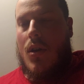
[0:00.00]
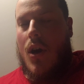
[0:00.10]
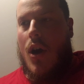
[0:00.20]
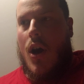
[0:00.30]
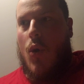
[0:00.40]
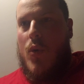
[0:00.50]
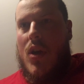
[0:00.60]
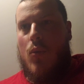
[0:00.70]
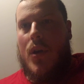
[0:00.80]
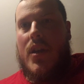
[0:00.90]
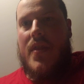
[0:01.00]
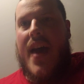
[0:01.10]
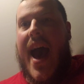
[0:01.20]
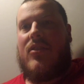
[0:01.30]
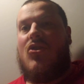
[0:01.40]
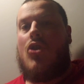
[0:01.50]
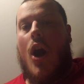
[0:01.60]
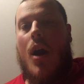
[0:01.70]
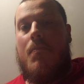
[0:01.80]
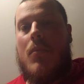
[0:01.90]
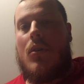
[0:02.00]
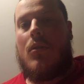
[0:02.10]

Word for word: are, are we really that dumb